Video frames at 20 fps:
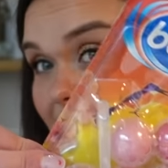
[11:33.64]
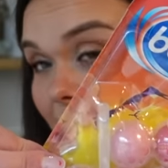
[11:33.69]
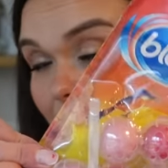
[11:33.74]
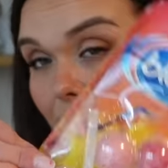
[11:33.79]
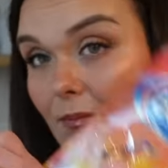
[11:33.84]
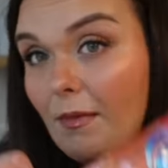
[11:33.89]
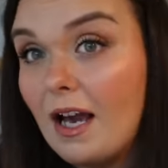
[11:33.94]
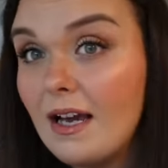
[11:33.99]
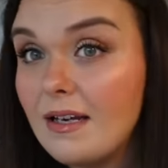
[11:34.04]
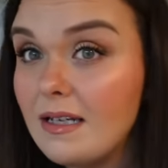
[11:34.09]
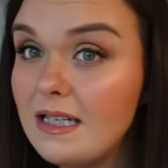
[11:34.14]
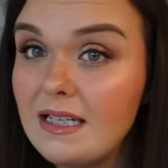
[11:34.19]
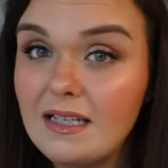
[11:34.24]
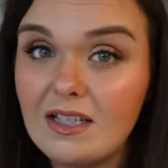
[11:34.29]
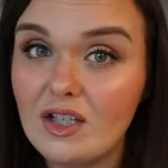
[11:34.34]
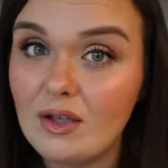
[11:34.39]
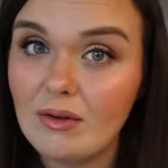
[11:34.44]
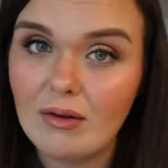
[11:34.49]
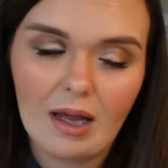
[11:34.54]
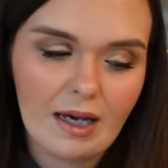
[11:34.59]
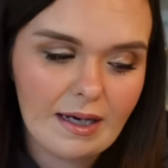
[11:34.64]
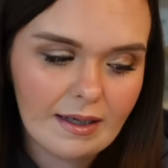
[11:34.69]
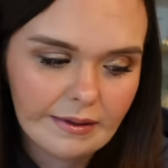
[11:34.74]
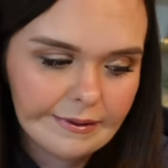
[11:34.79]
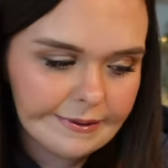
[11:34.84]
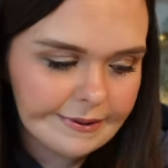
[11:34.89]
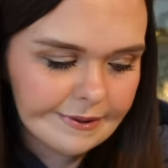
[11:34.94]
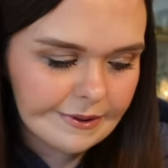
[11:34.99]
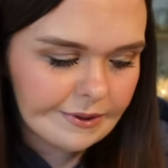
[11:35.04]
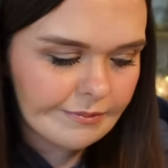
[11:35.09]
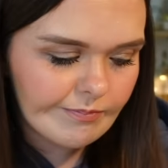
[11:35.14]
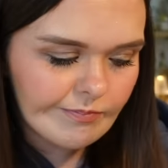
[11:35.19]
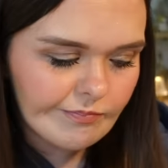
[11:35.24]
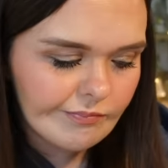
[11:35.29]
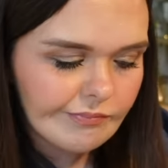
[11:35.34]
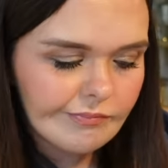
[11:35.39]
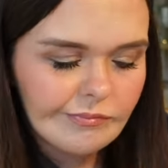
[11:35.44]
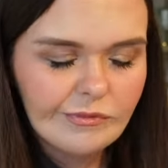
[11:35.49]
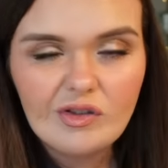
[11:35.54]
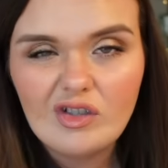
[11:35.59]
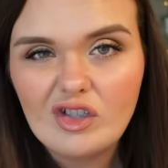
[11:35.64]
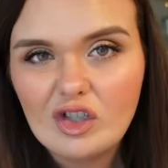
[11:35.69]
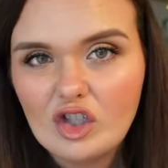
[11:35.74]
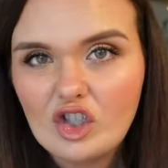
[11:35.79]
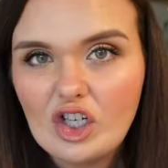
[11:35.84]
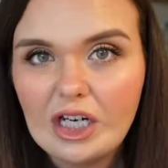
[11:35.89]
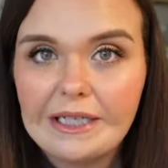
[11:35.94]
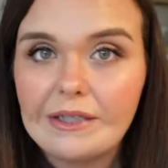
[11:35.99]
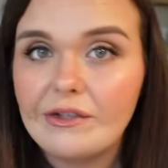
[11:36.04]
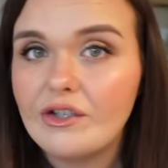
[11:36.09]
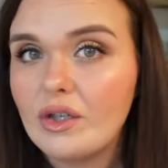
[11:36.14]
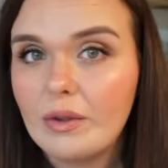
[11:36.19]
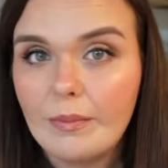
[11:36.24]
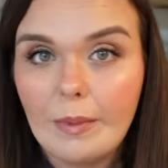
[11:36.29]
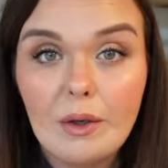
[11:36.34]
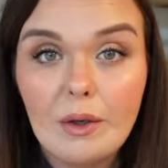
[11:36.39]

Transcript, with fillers: time that I need to like change them